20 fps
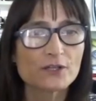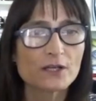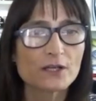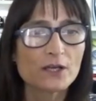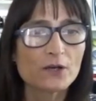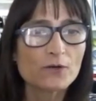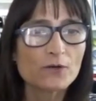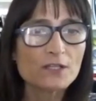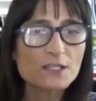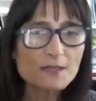
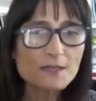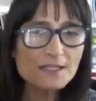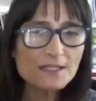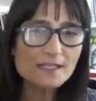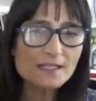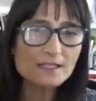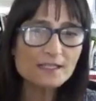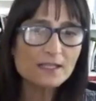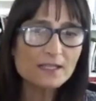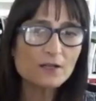which means
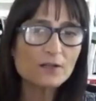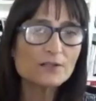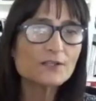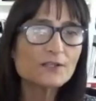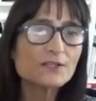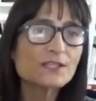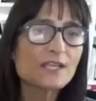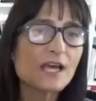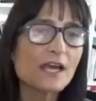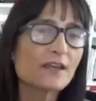that the whole
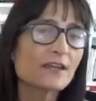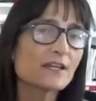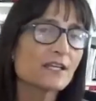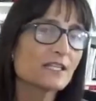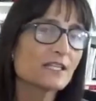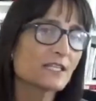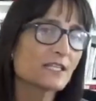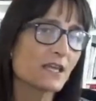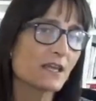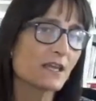
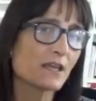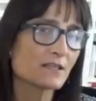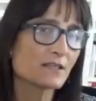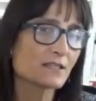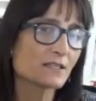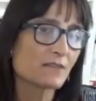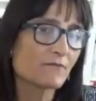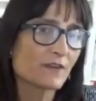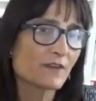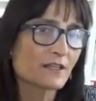society
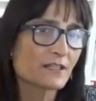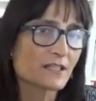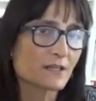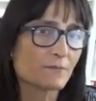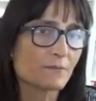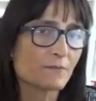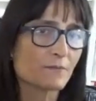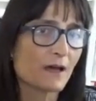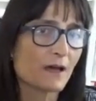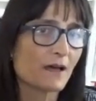is a
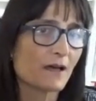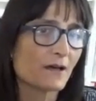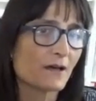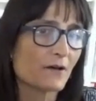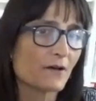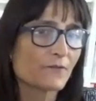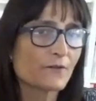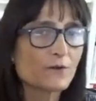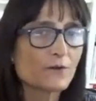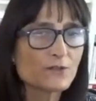victim.
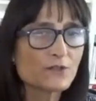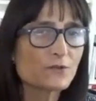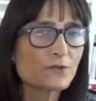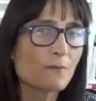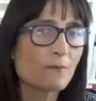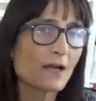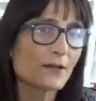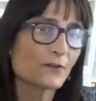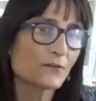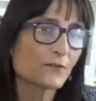Of course, you
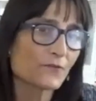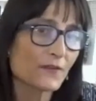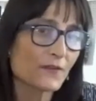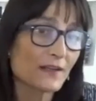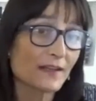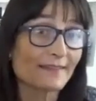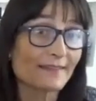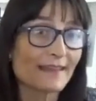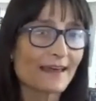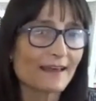might not feel
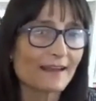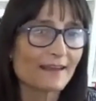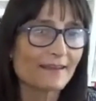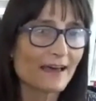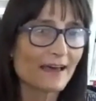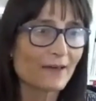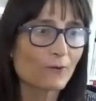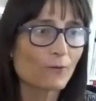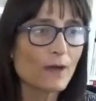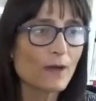it
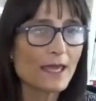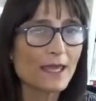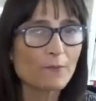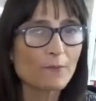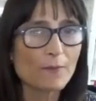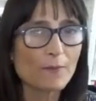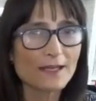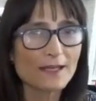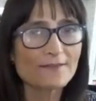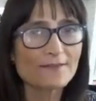that way,
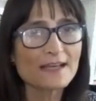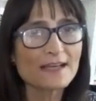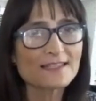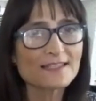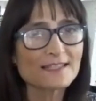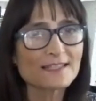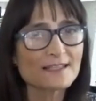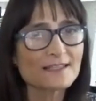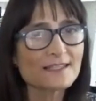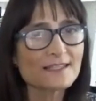but in that
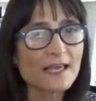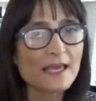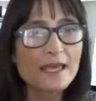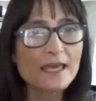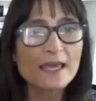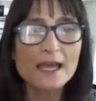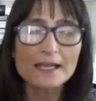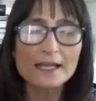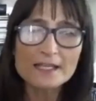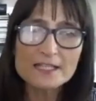sense,
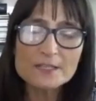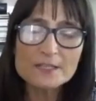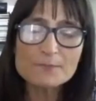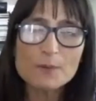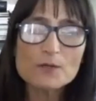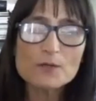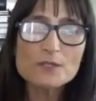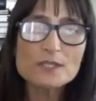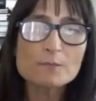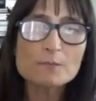and it's
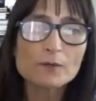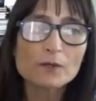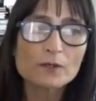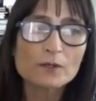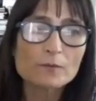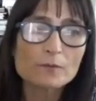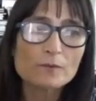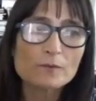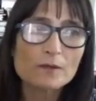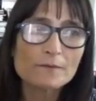possible.
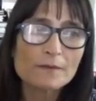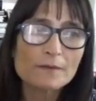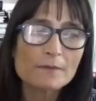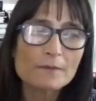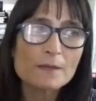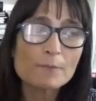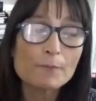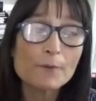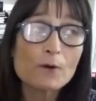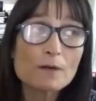
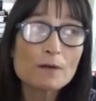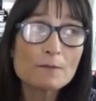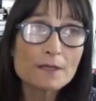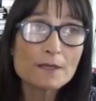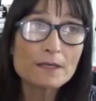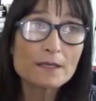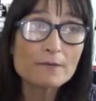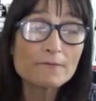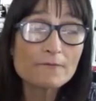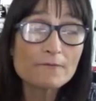The problem
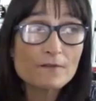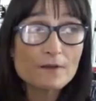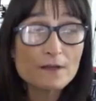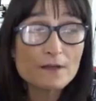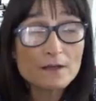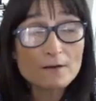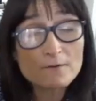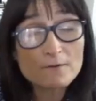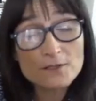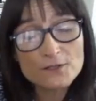
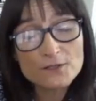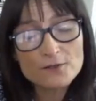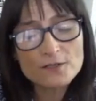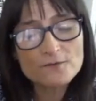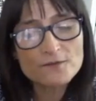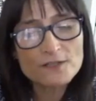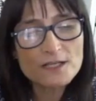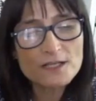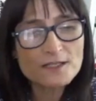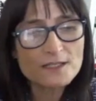in
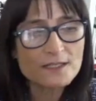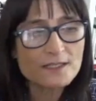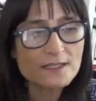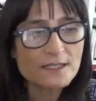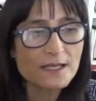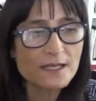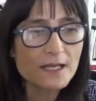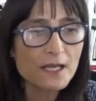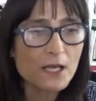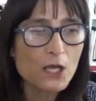restorative justice is
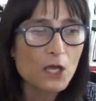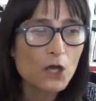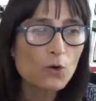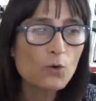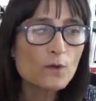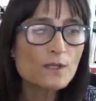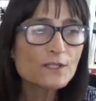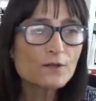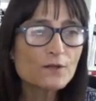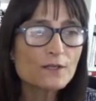that
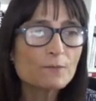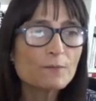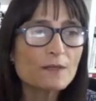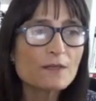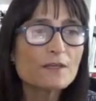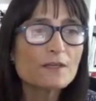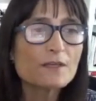who is going to be the